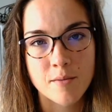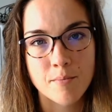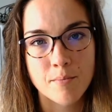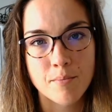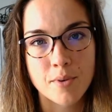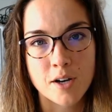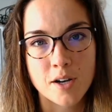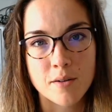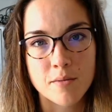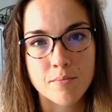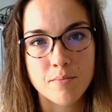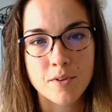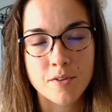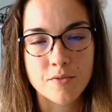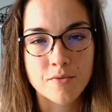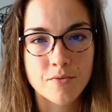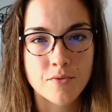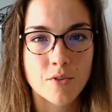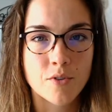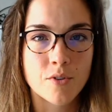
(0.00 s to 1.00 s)
but
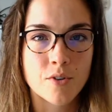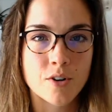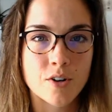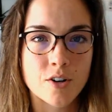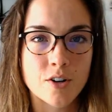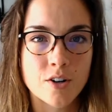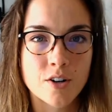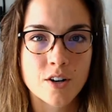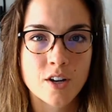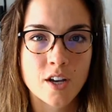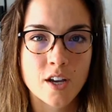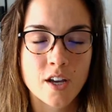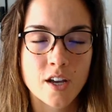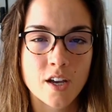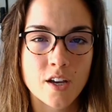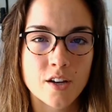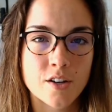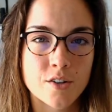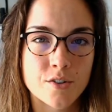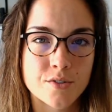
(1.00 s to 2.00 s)
before
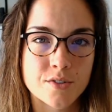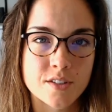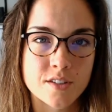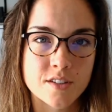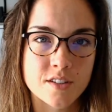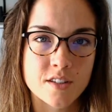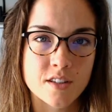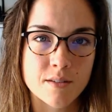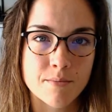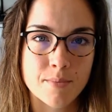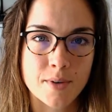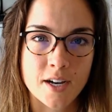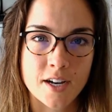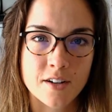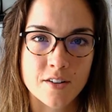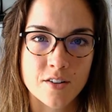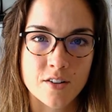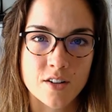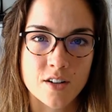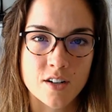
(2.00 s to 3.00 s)
it goes into the
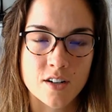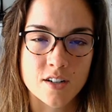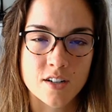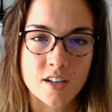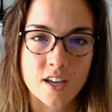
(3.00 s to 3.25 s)
backlog